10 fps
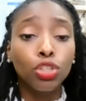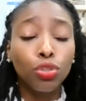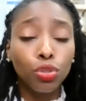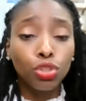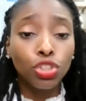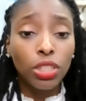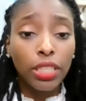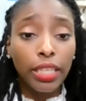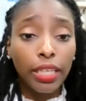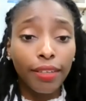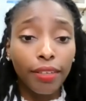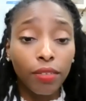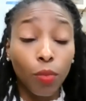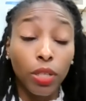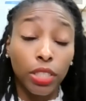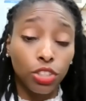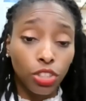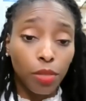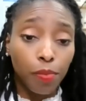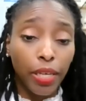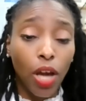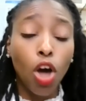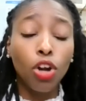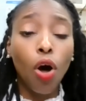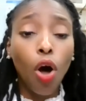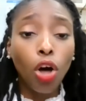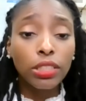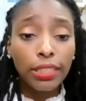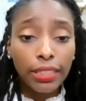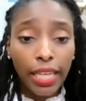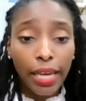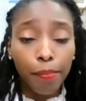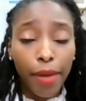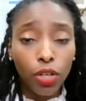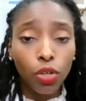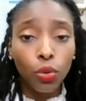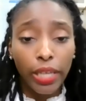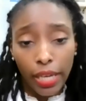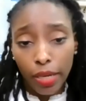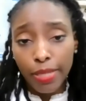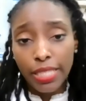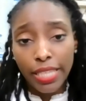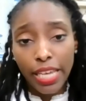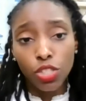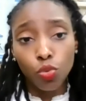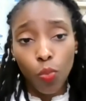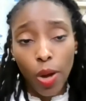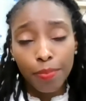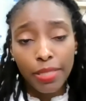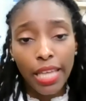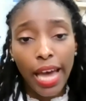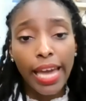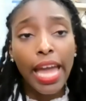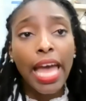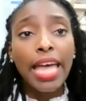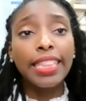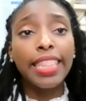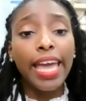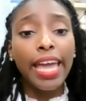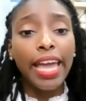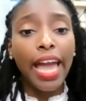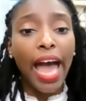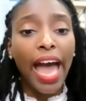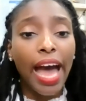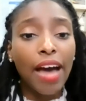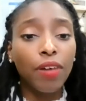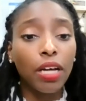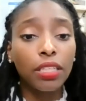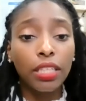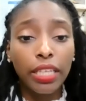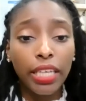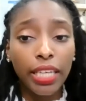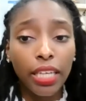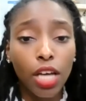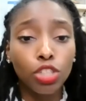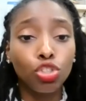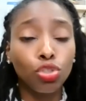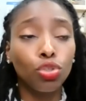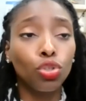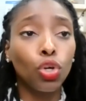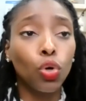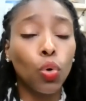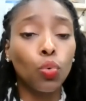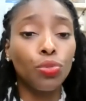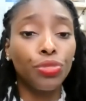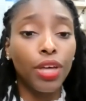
Usually, well, it should be on all state medical cannabis states' website, they have a link to